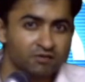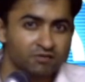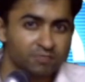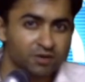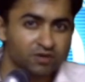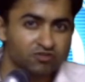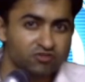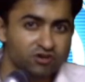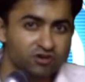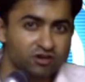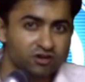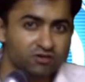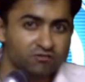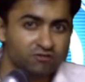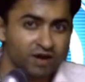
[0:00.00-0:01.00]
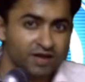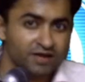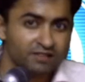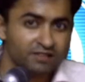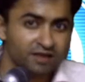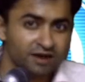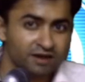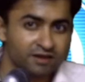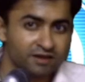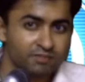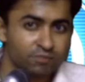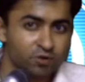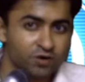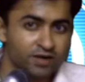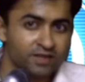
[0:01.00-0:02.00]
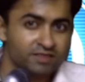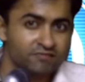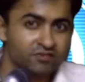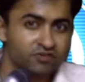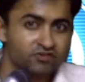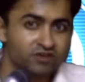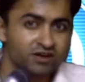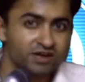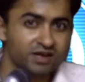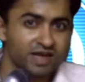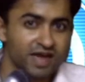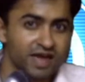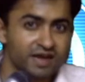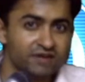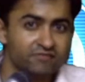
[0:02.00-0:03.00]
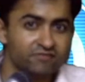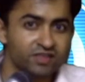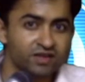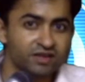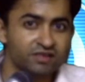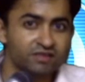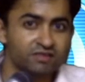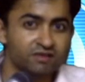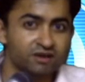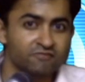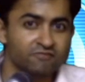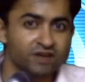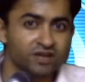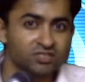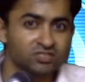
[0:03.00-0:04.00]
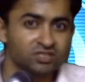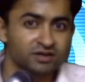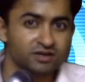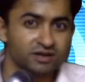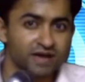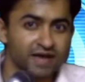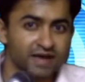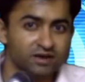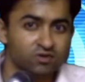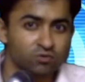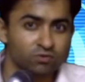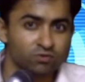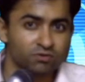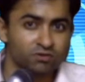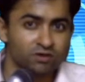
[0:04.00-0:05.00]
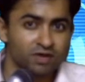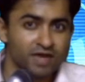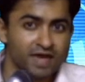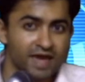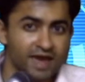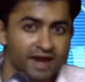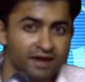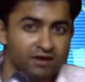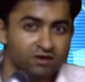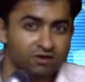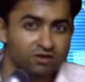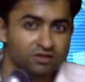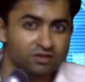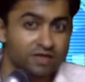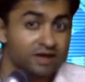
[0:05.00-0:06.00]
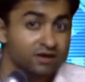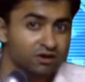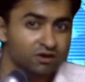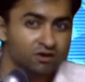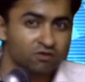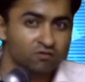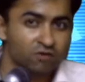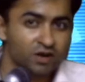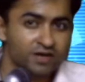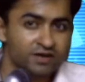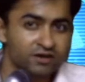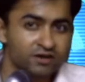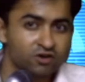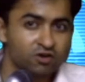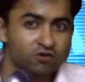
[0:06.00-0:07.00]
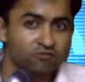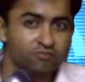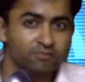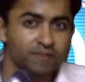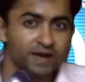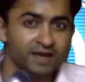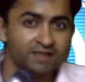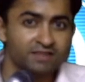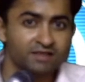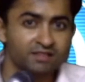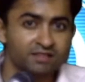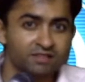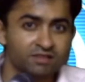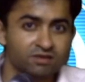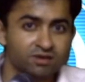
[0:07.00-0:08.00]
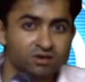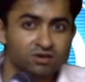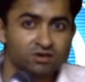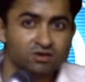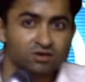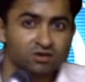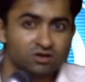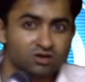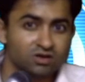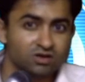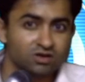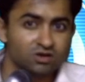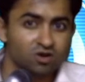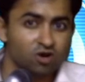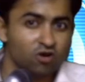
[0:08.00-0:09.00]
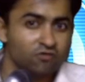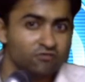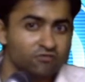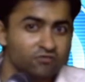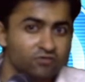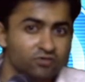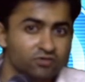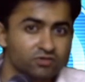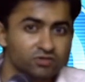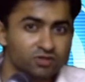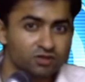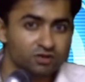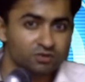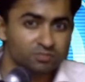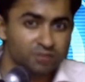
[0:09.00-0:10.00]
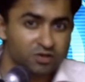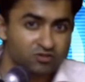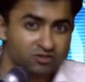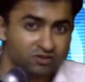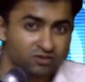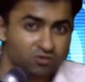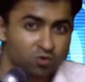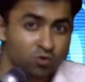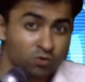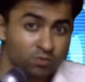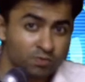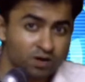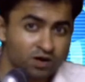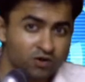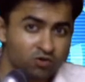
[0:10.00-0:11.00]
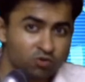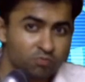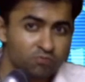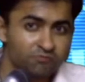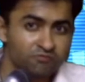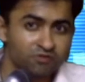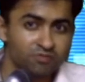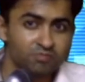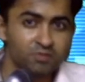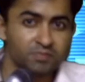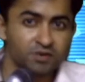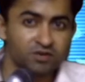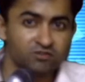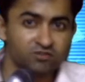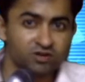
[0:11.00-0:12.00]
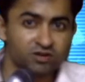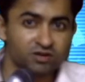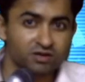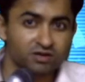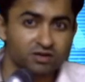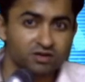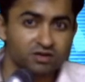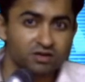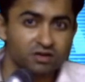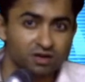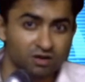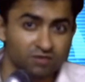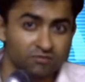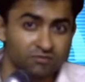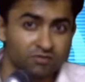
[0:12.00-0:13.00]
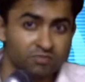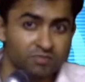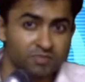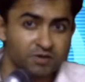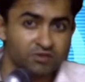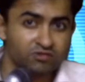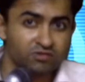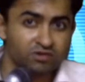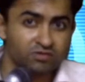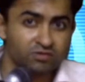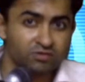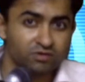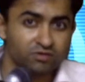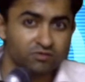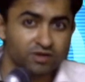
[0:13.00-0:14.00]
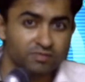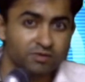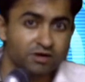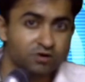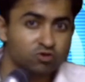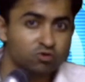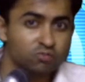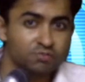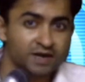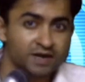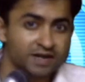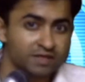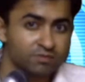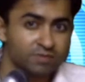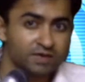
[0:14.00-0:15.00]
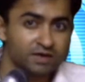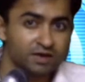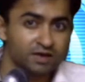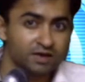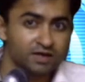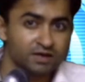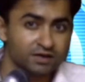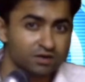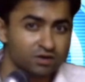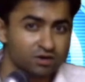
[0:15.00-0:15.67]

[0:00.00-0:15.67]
patient vitals are responding sufficiently, and if there is a fracture diagnosed, and then 1 liter of packed cells of the patient's own blood group from the patient's very blood group that has been collected,